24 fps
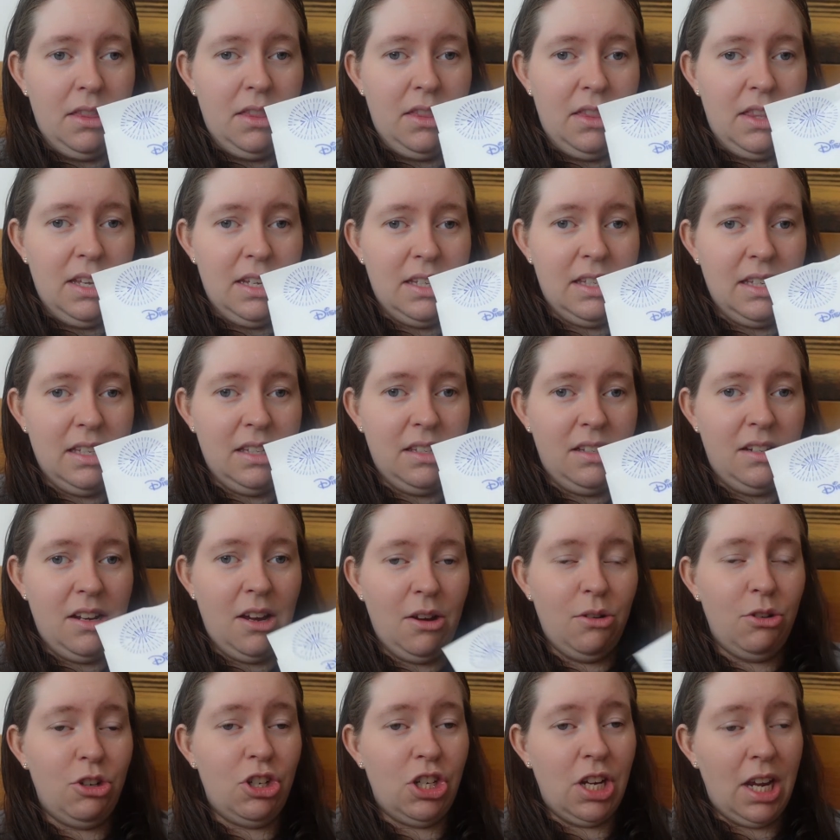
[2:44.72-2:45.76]
this is
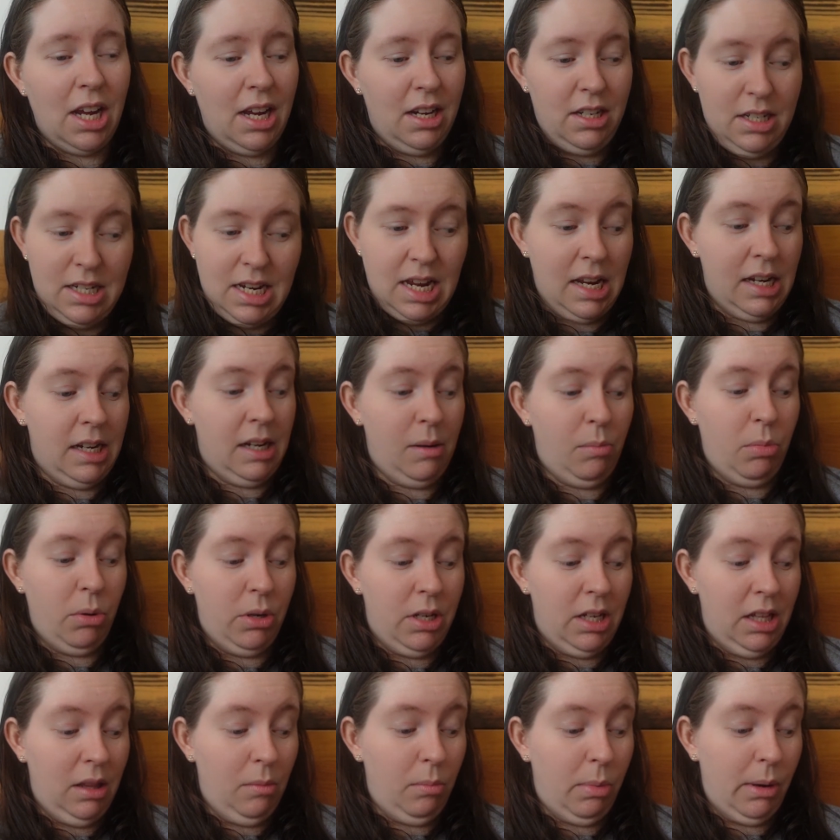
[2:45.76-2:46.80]
no shade to
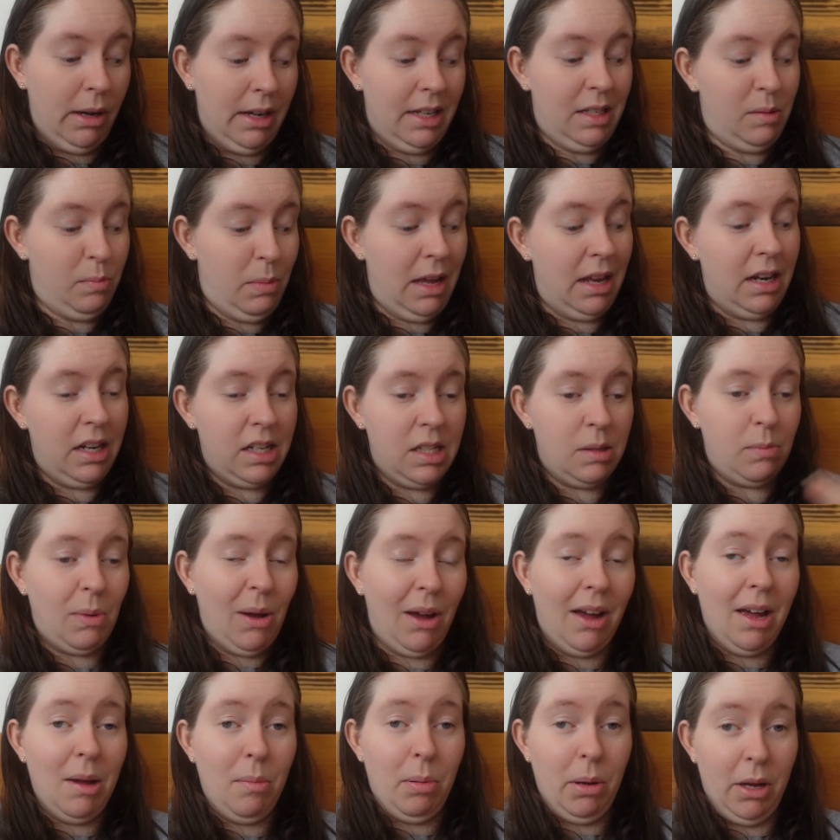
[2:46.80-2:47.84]
anybody that buys pins,
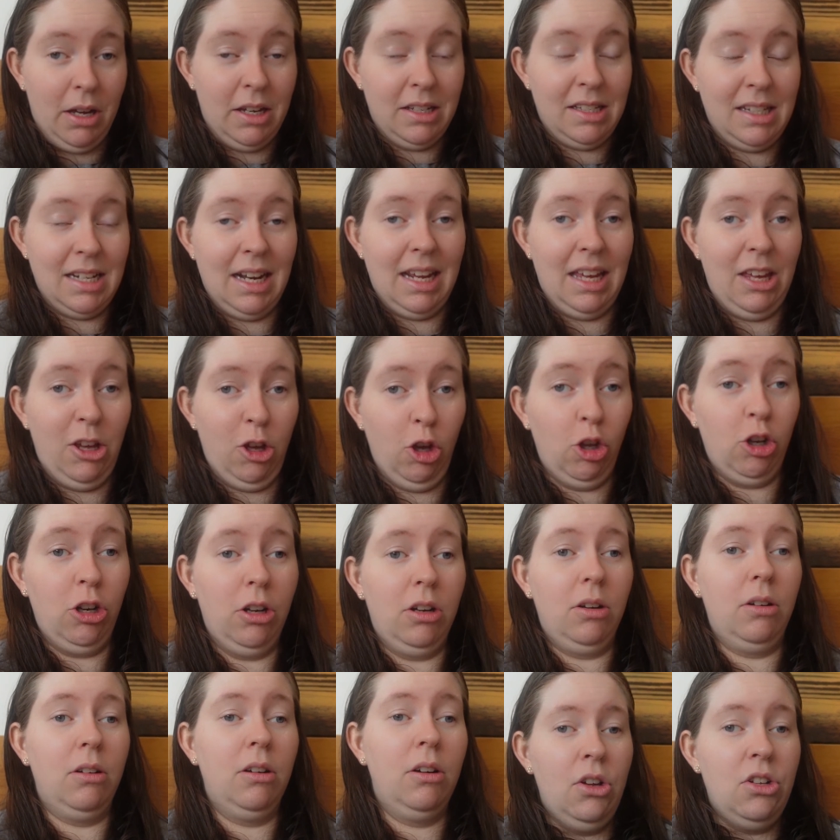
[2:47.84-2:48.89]
but I personally
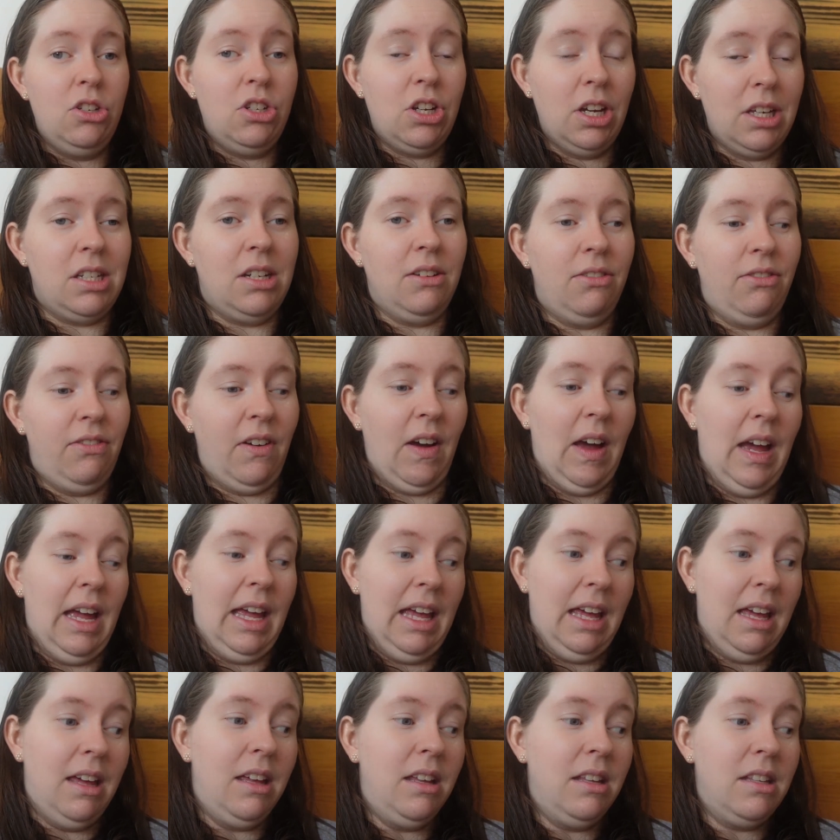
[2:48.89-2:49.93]
couldn't
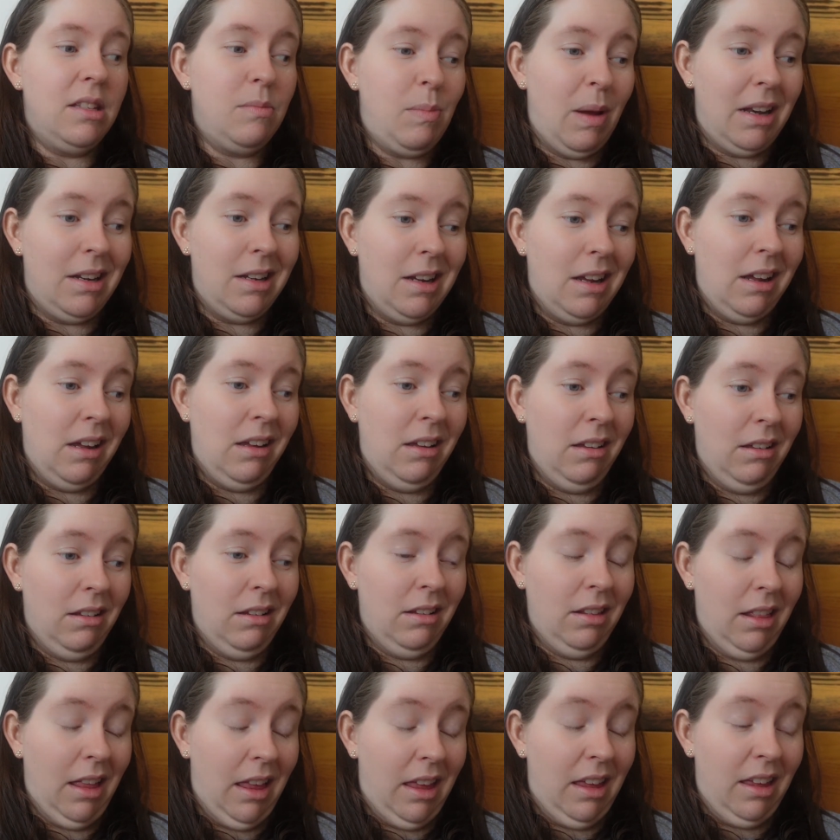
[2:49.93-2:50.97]
justify spending
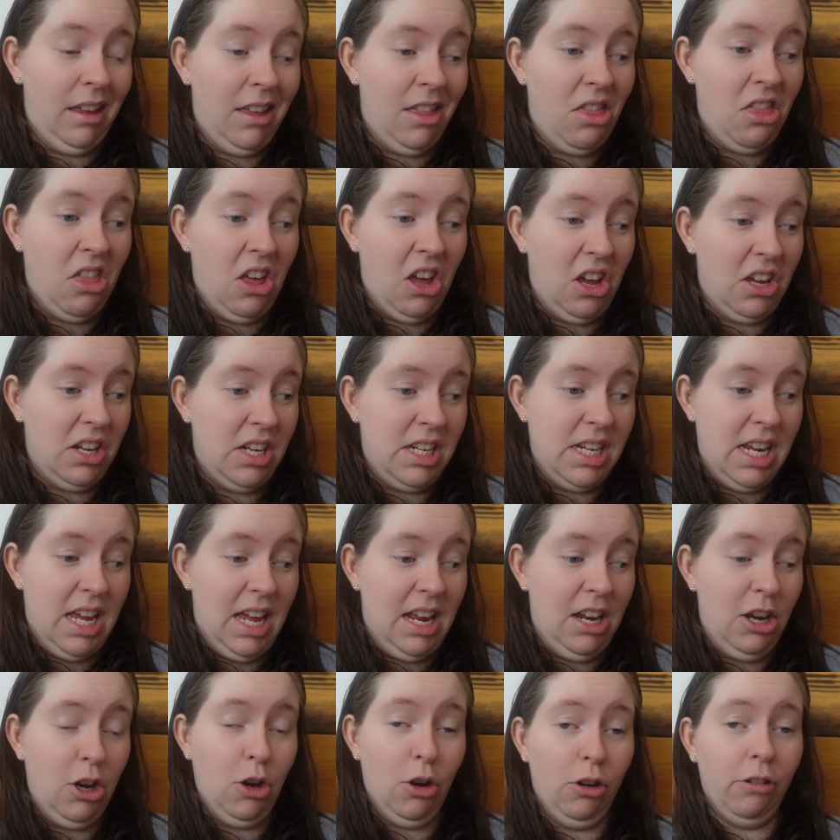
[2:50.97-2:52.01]
like
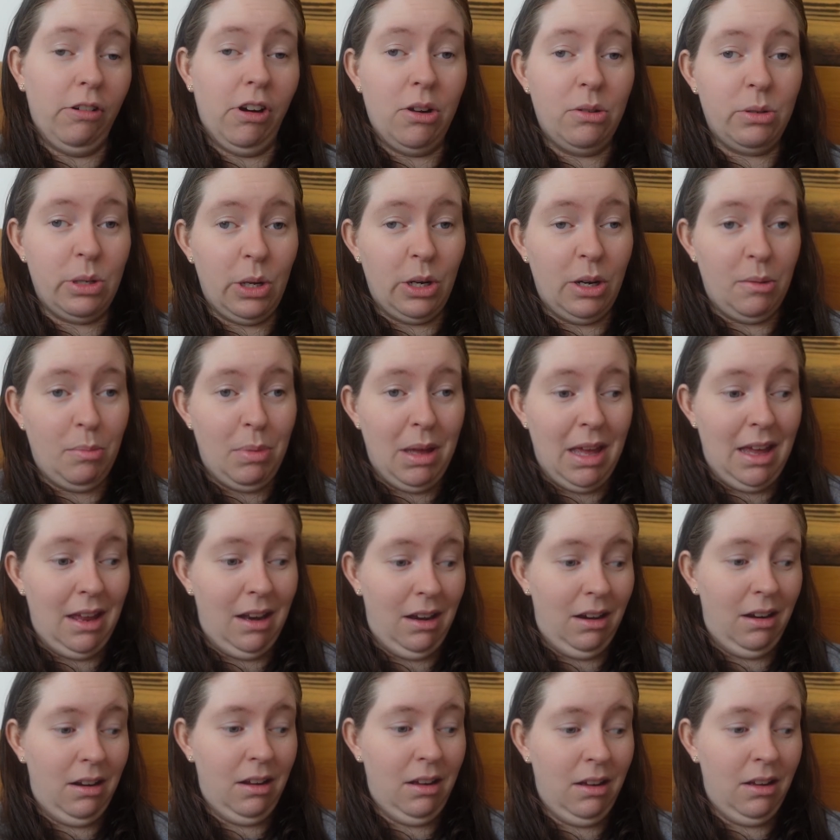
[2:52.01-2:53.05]
13 euros on a
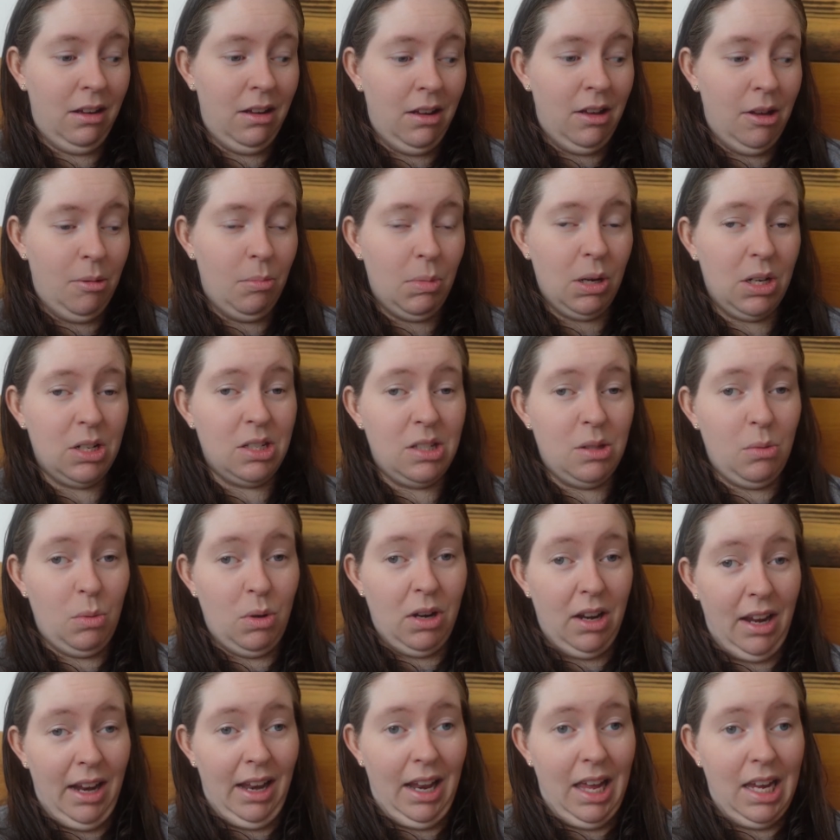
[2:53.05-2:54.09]
pin. Because the one
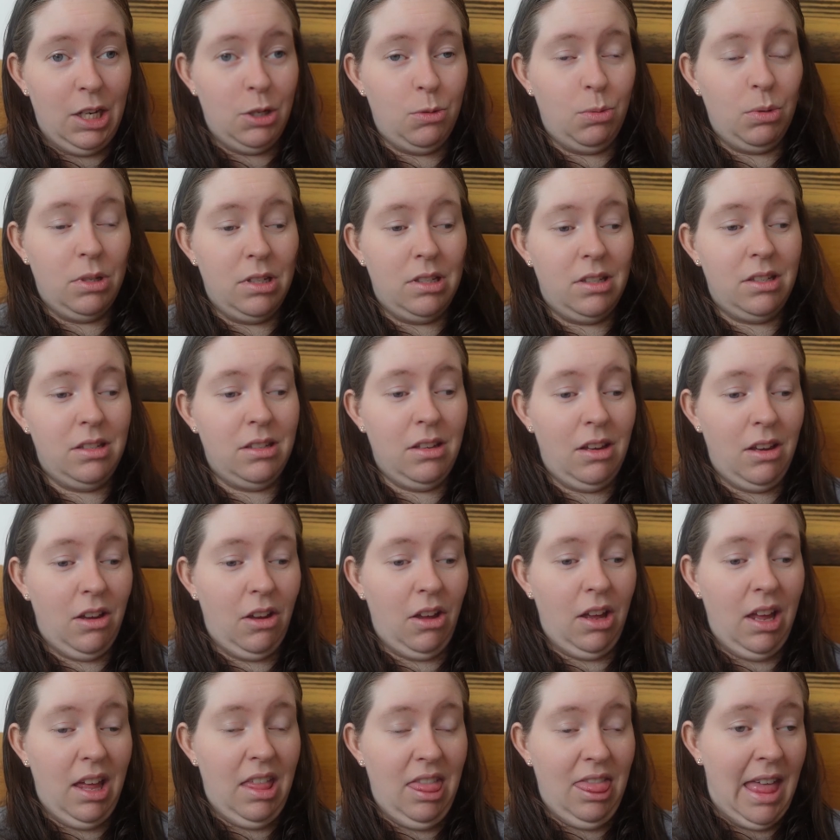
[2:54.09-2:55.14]
I liked was
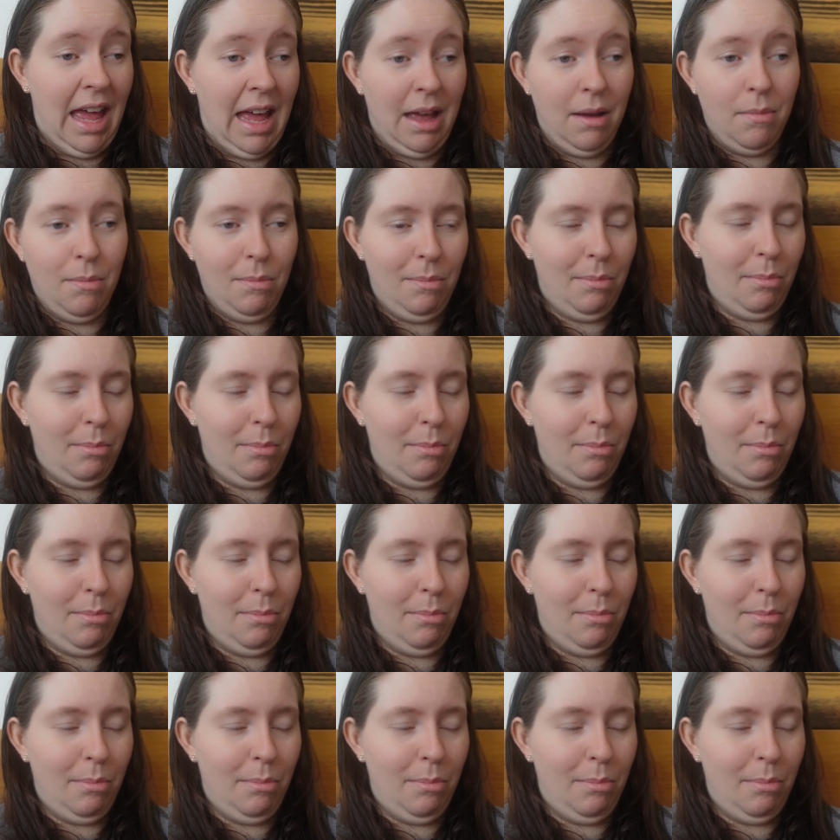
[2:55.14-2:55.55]
in that